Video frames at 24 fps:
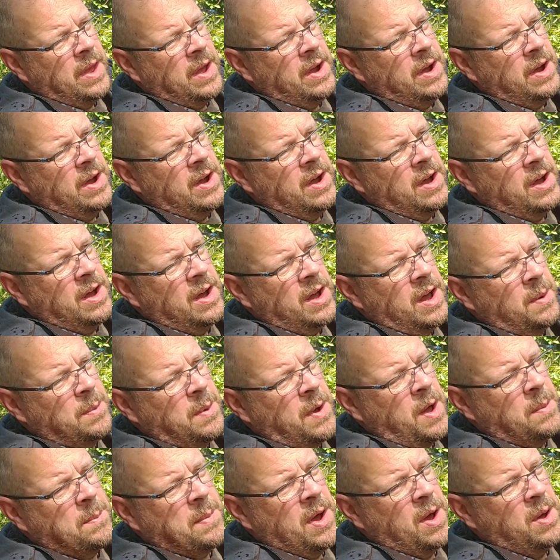Uh,
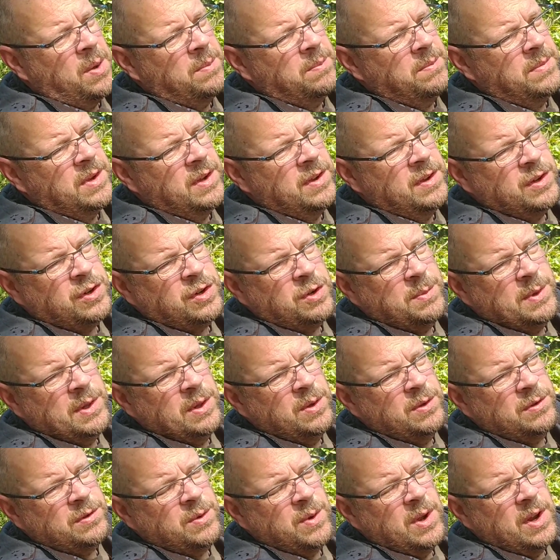about, about, it should be
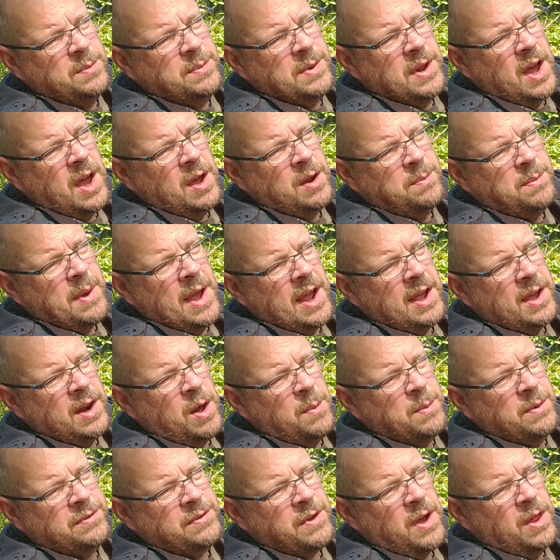loose already, but I'd back it
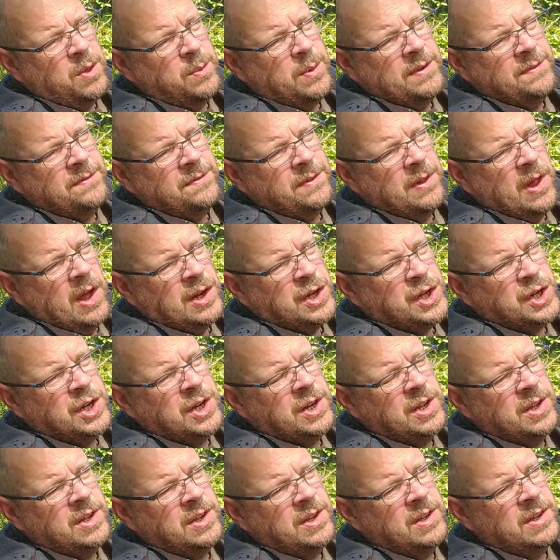almost all the way flush
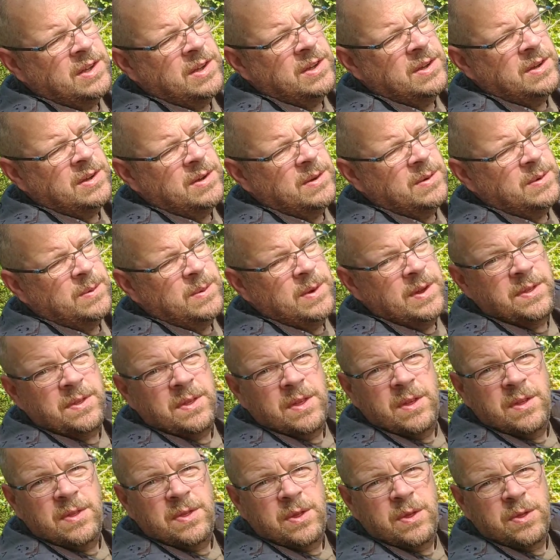with
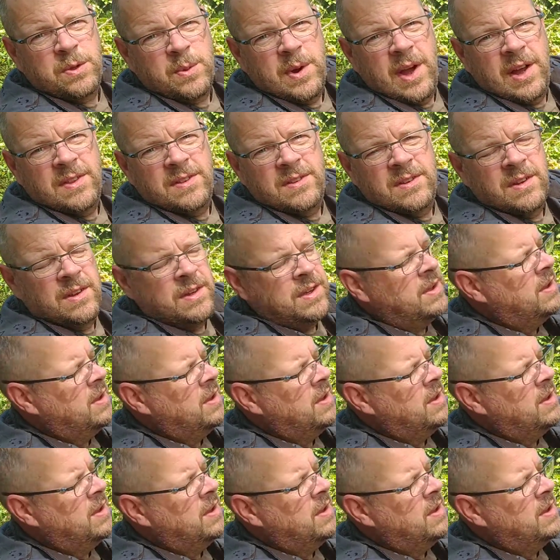the, the threads.